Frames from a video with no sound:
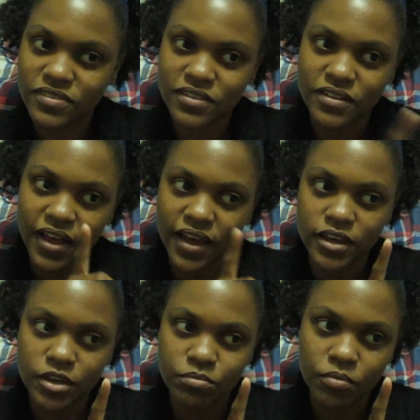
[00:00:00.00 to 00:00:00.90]
I'll
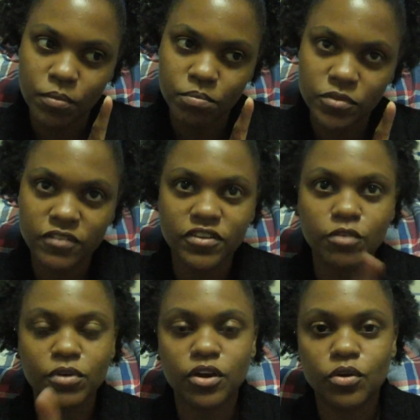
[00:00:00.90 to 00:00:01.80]
wait until I
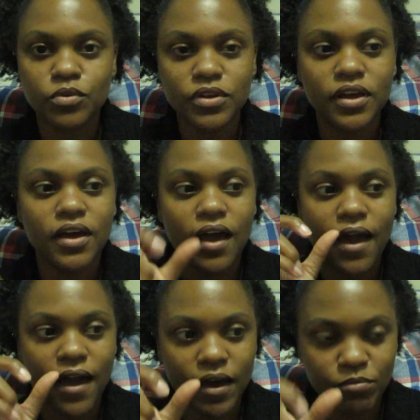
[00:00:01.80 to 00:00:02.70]
am living on
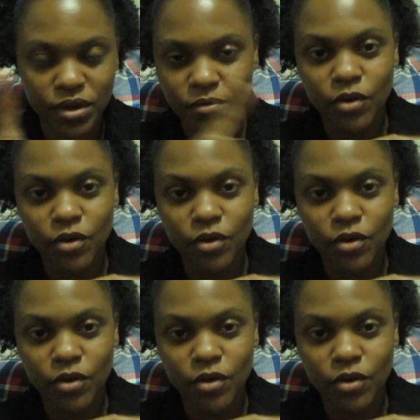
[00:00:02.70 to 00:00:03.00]
my own,